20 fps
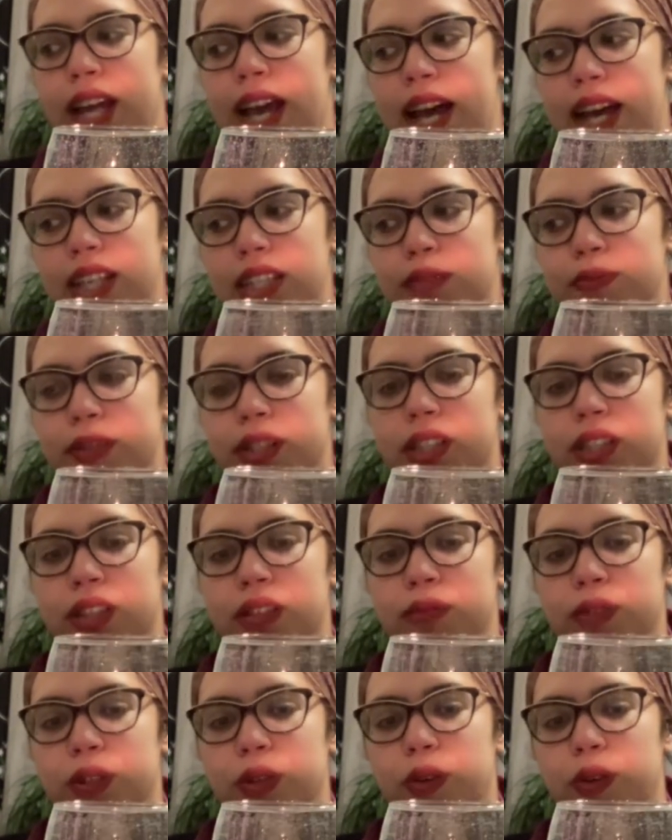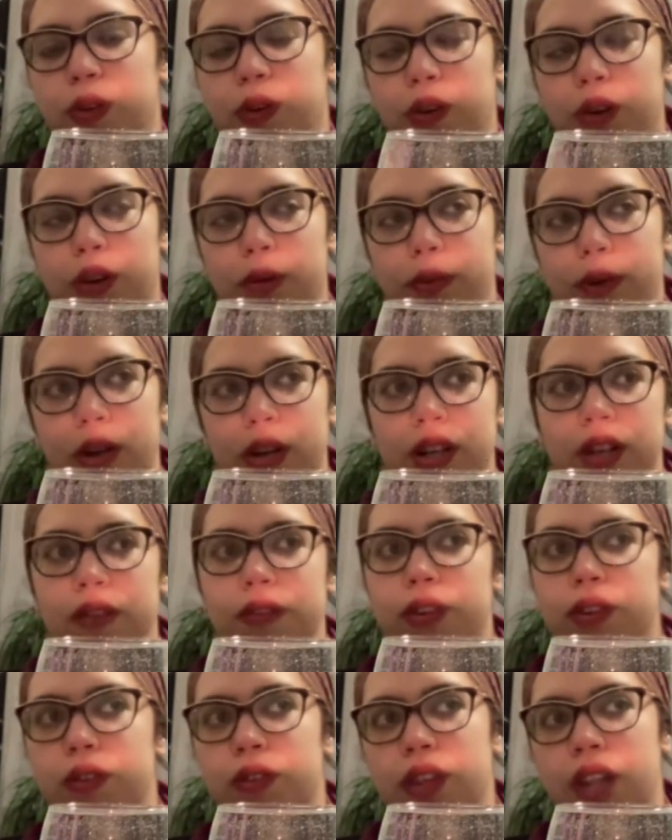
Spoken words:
aspect of you or part of you